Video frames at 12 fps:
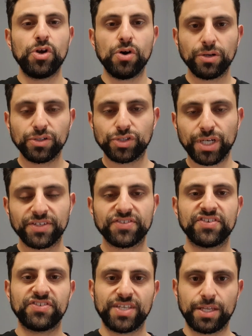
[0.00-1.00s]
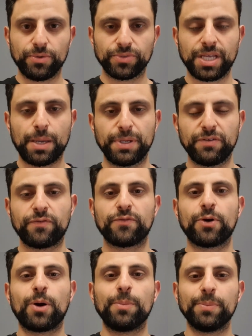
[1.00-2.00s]
not just the signals coming
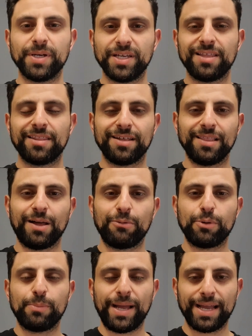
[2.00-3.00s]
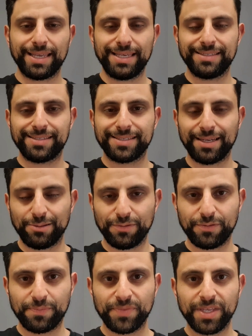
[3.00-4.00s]
from the lower back itself.